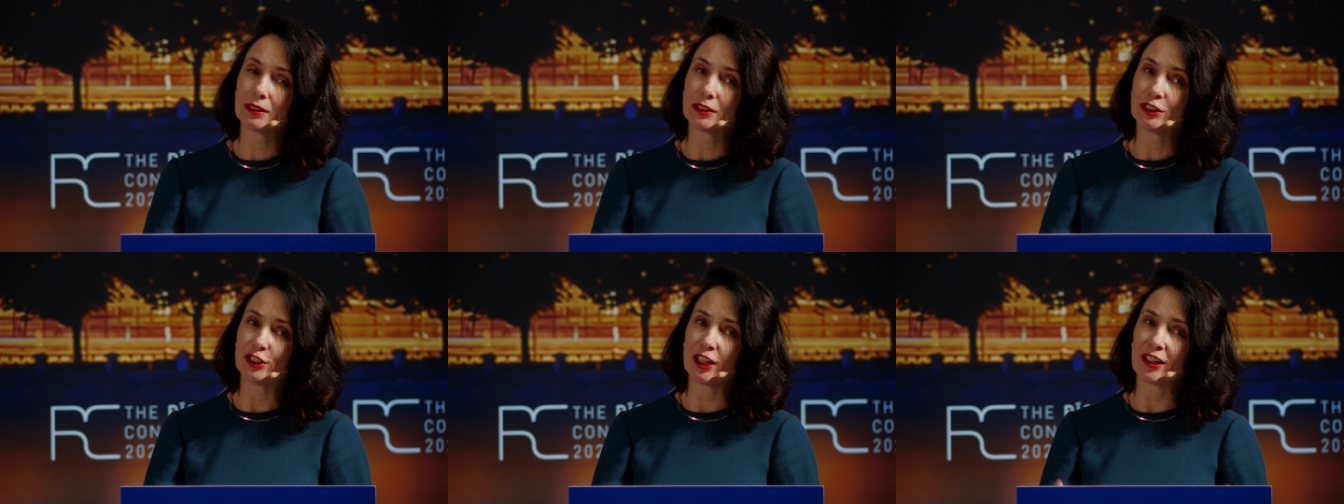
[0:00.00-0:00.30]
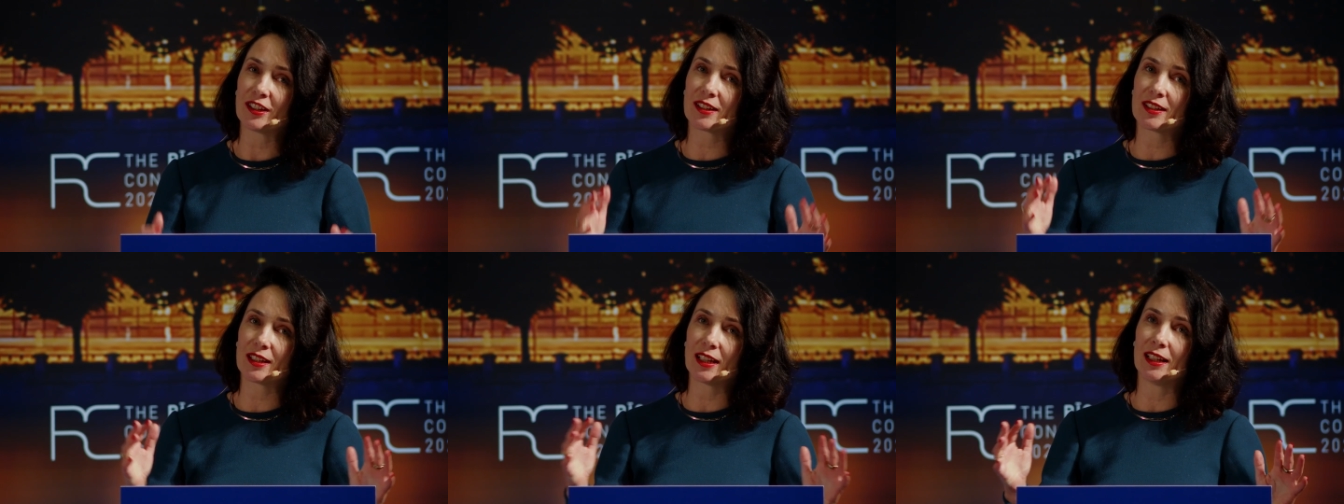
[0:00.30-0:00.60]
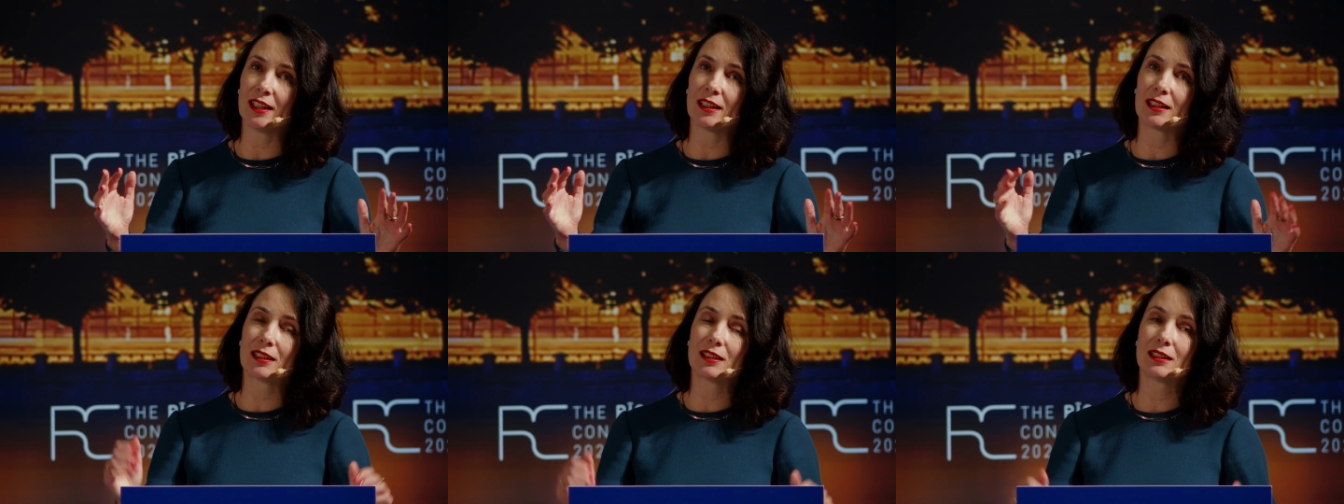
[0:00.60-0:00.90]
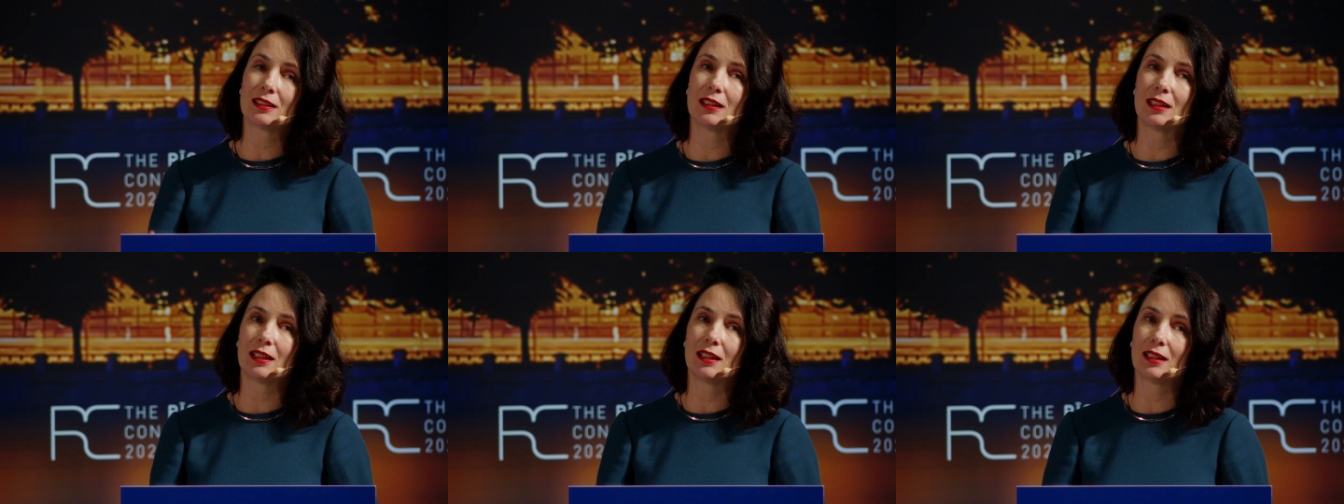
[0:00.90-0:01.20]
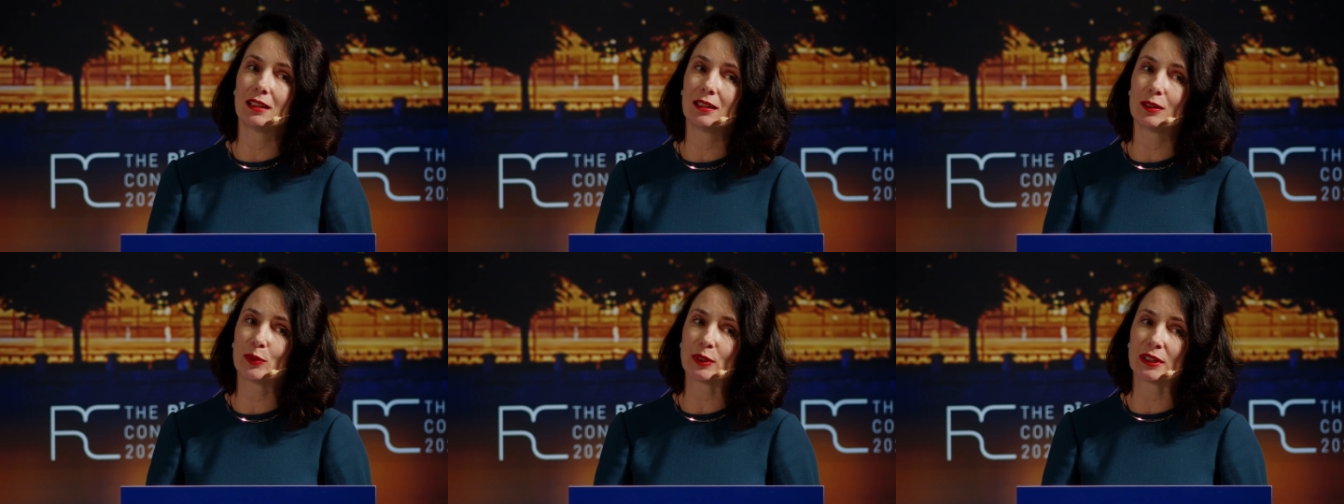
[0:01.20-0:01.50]
Just think,
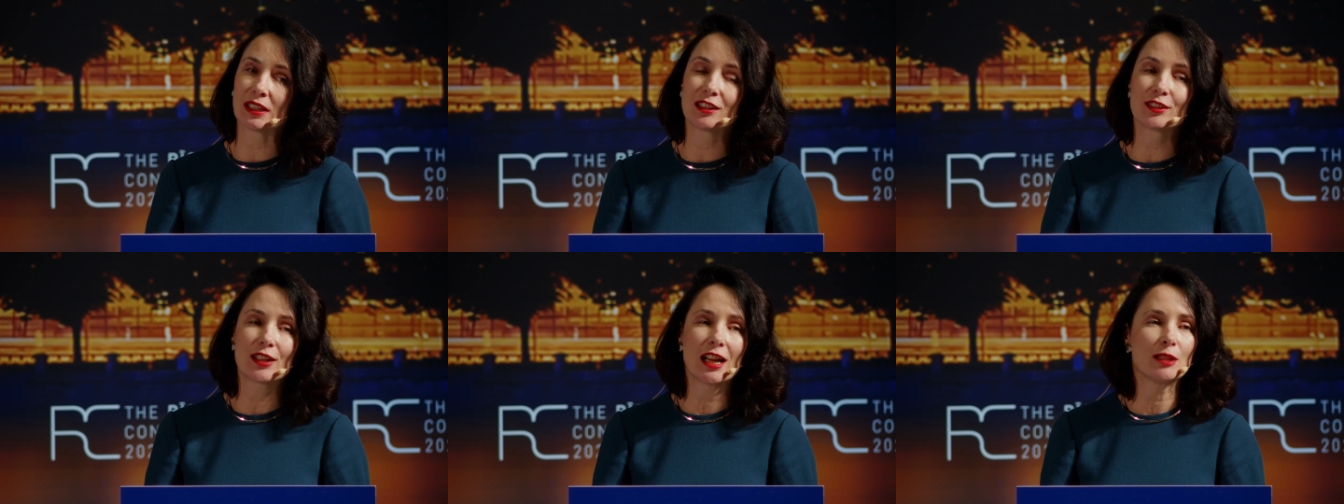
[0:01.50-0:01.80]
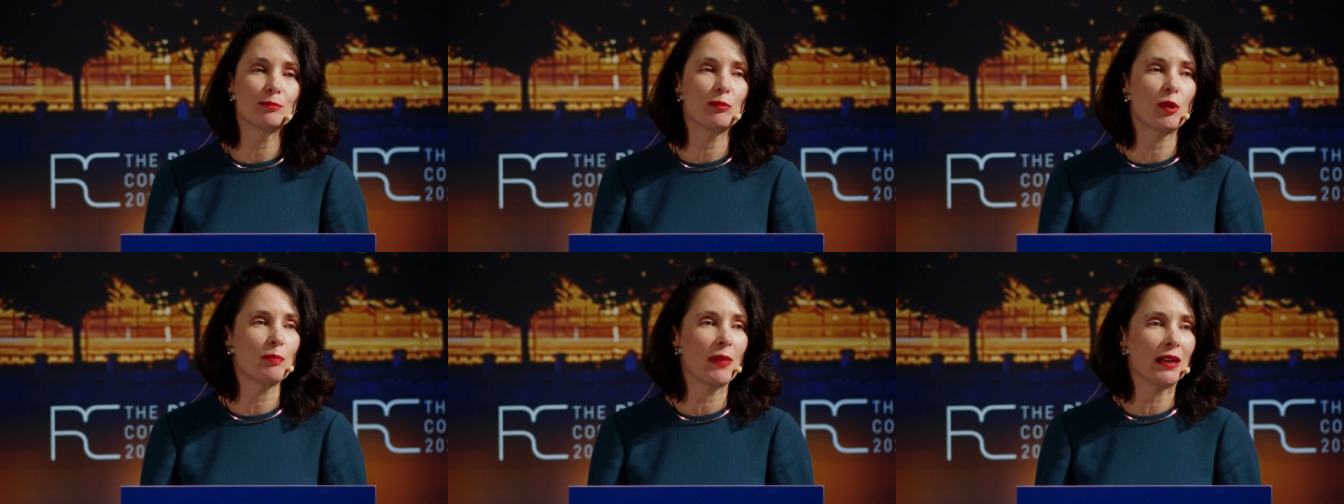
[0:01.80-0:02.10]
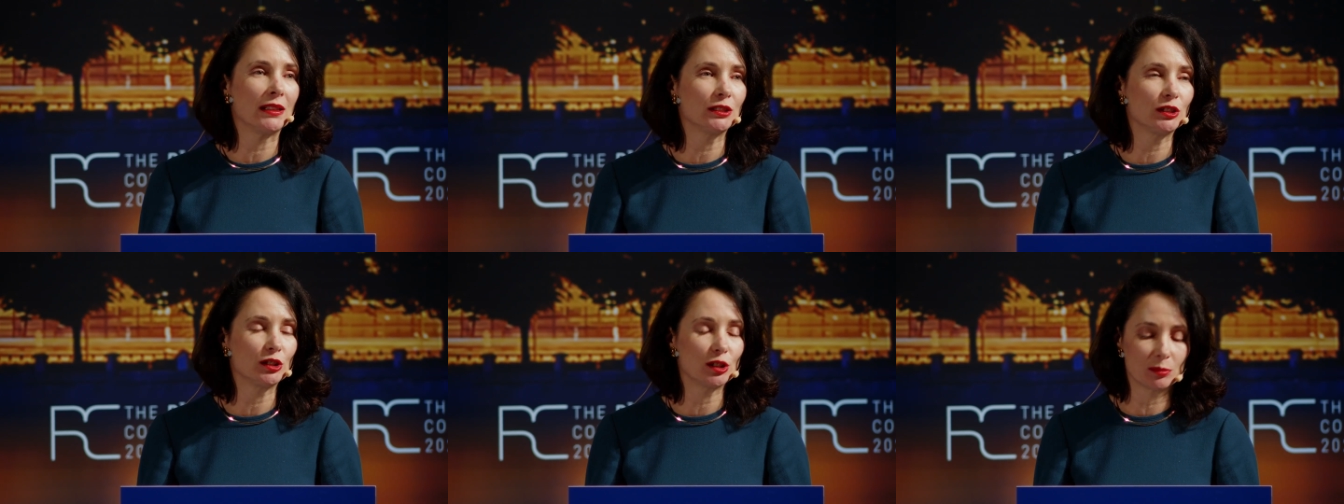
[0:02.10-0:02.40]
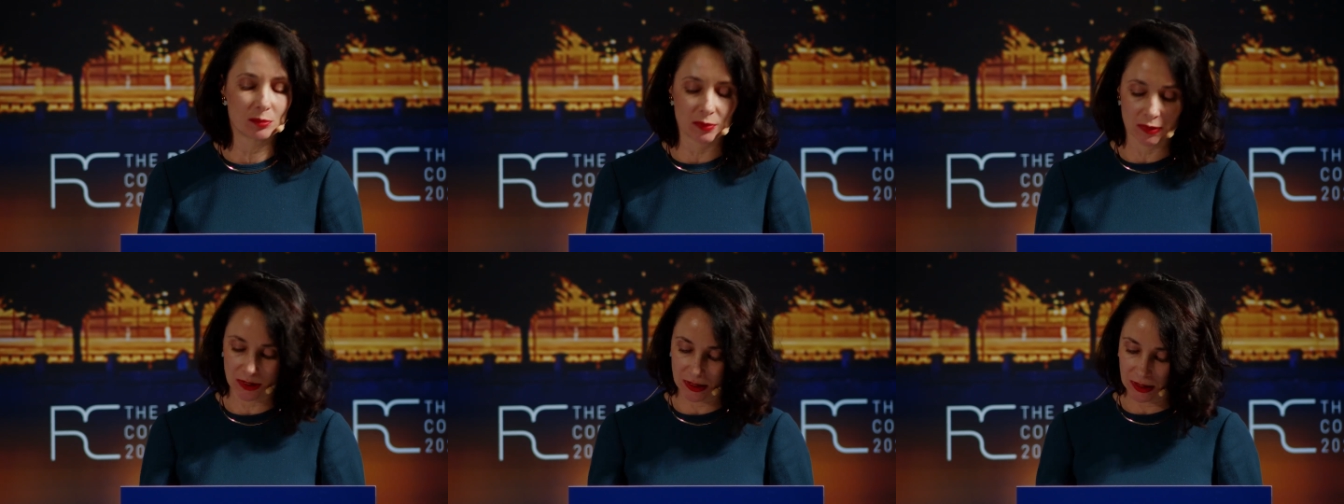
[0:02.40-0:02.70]
uh, what a great momentum